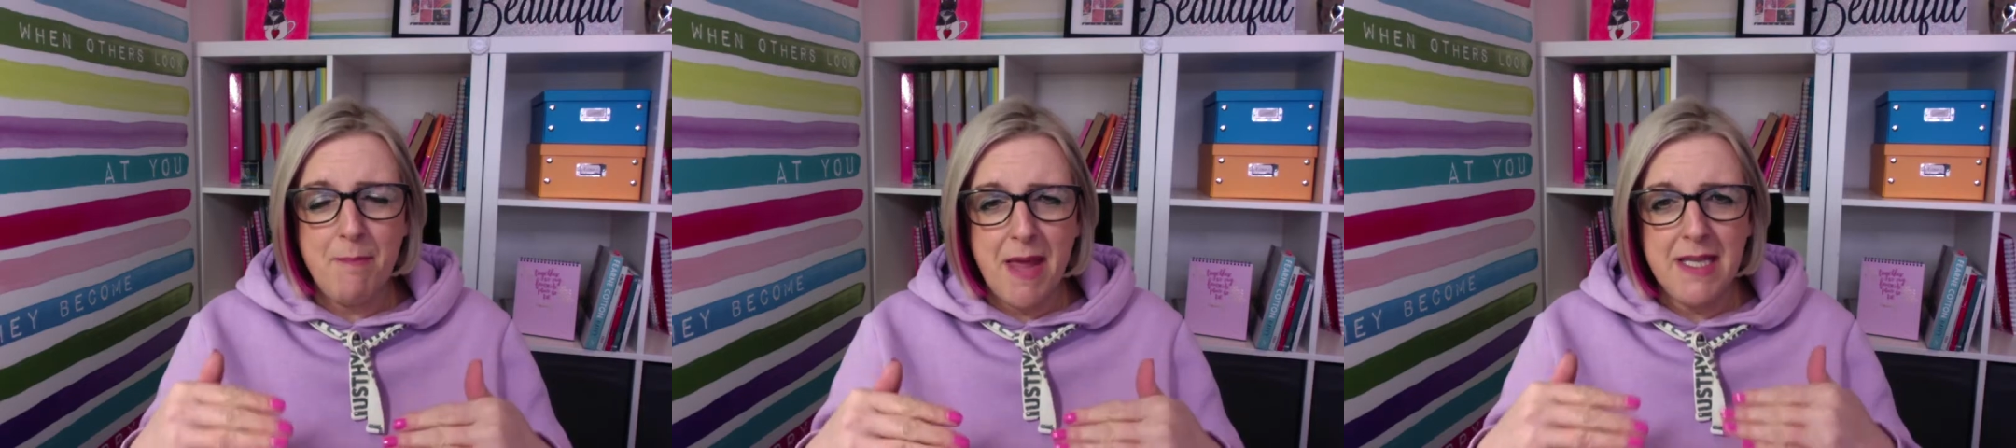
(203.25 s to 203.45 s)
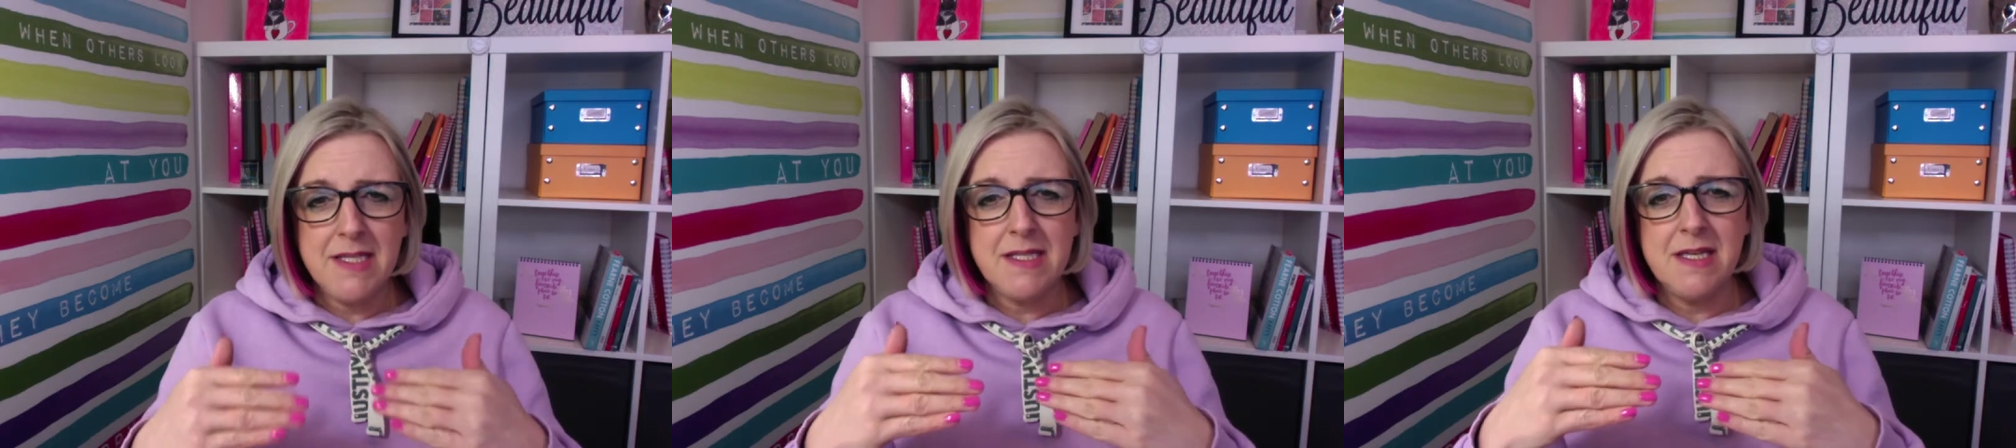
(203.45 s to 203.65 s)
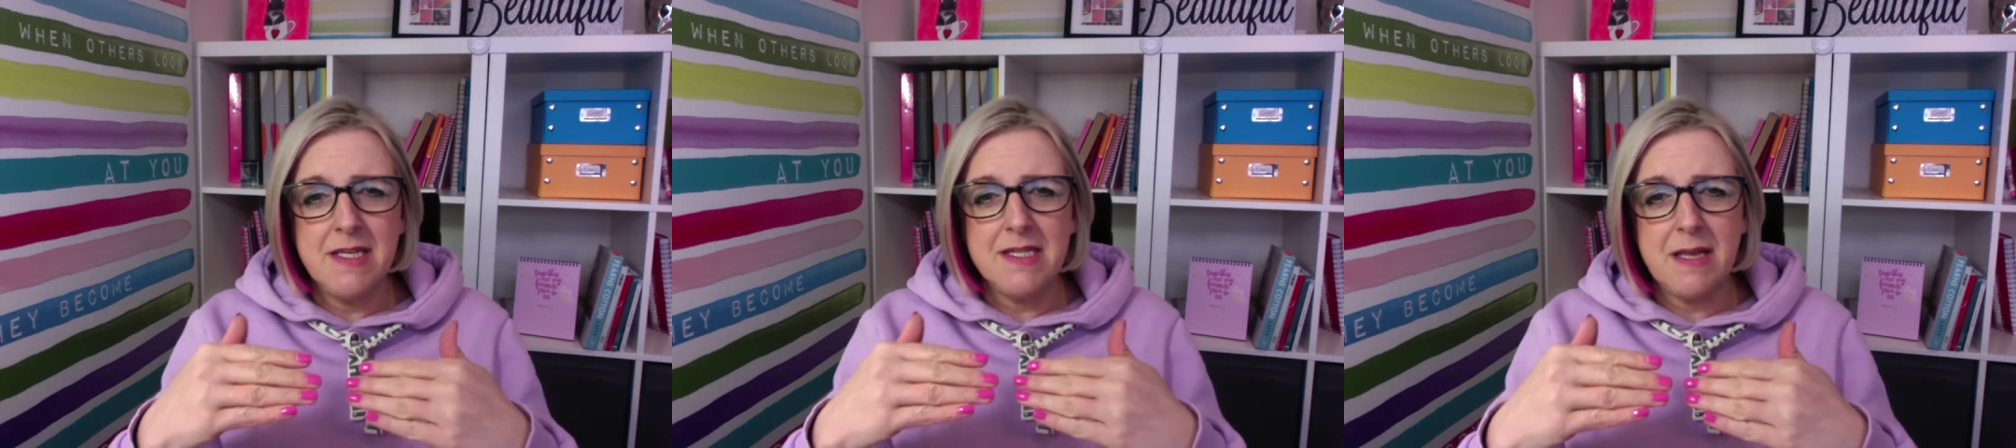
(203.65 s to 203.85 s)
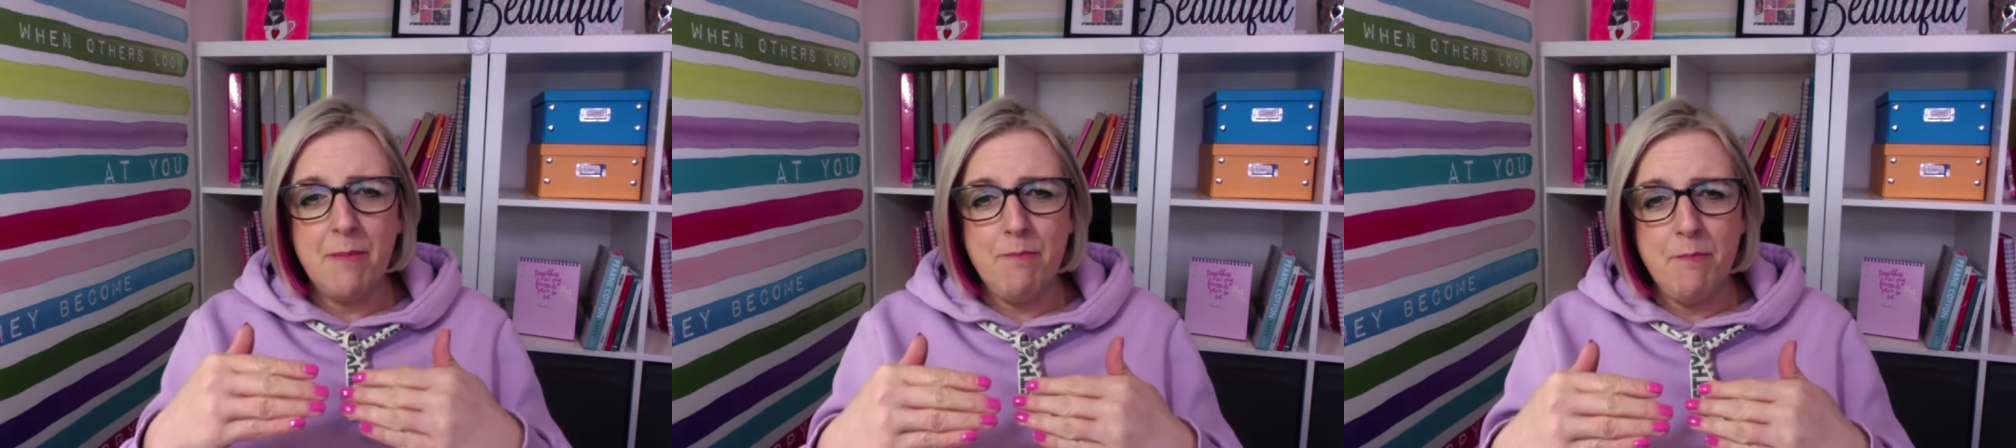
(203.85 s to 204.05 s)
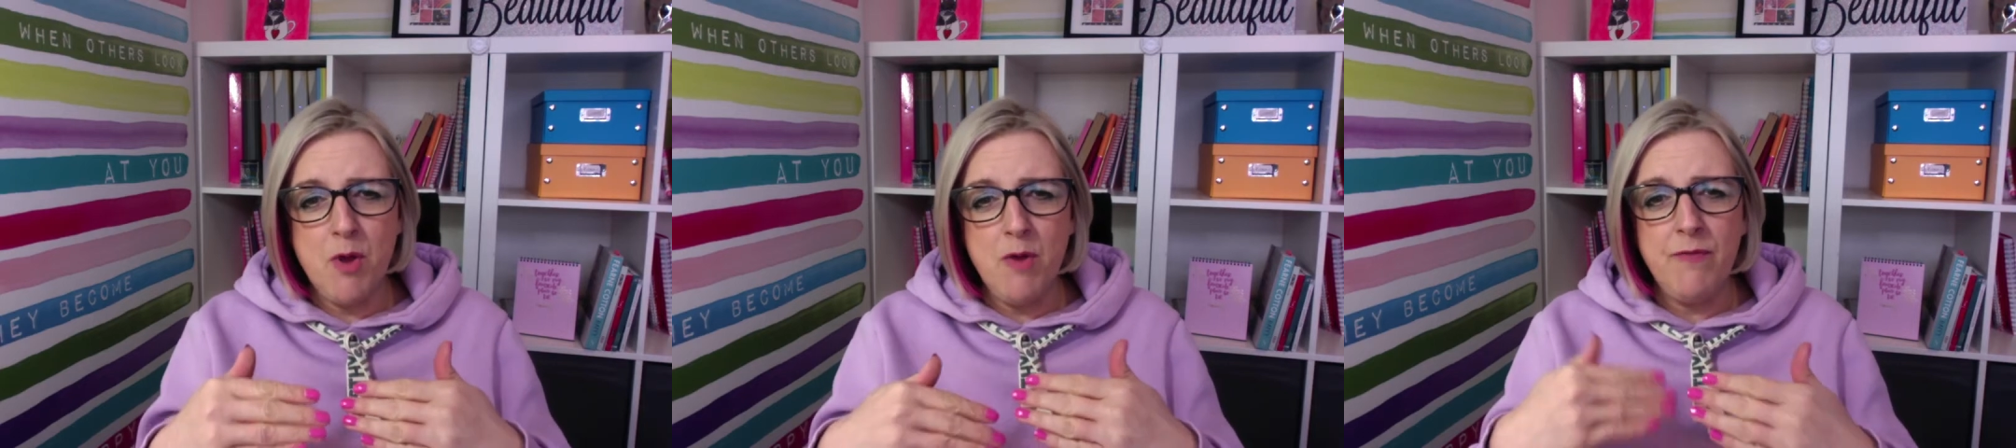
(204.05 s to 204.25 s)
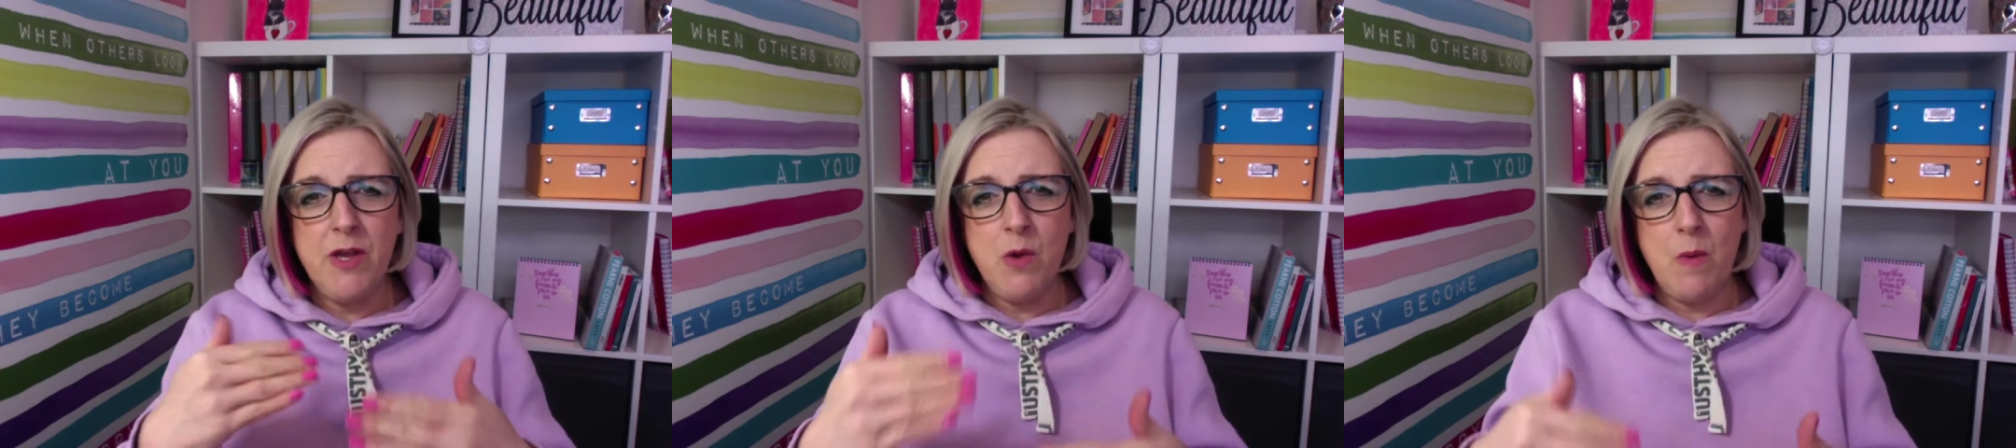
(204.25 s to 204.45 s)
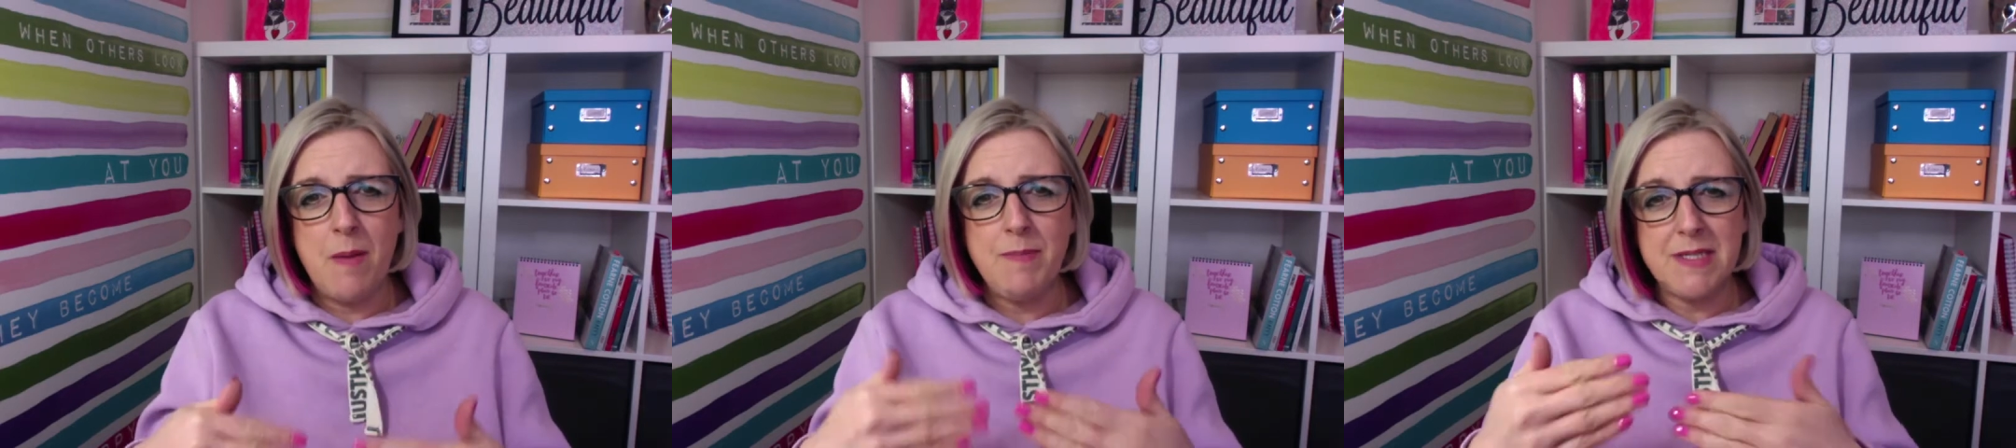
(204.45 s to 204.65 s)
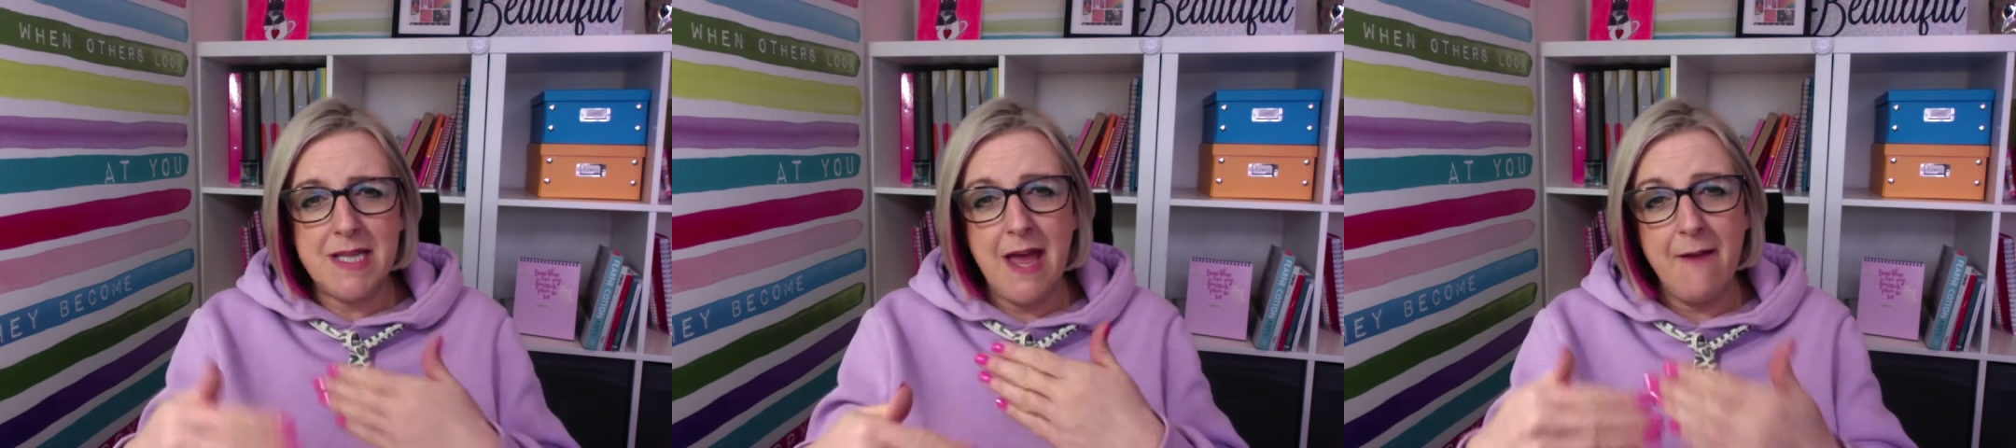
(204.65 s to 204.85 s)
maintenance and moving your
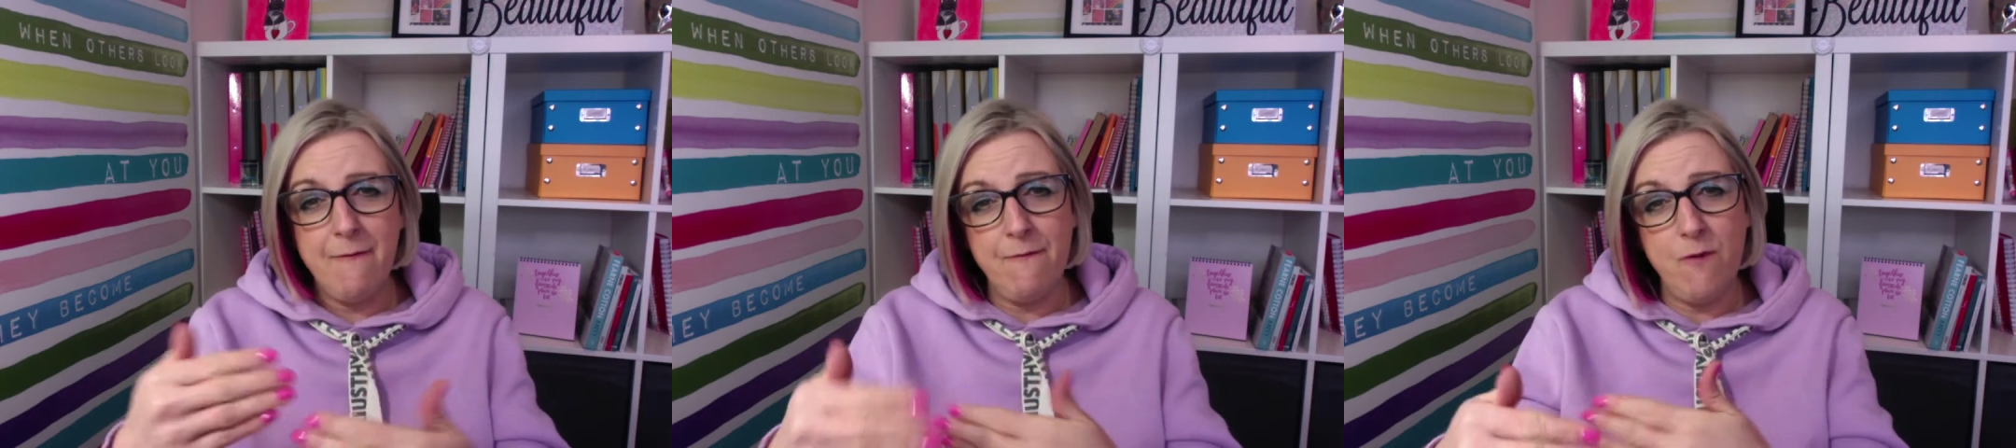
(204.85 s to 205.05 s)
website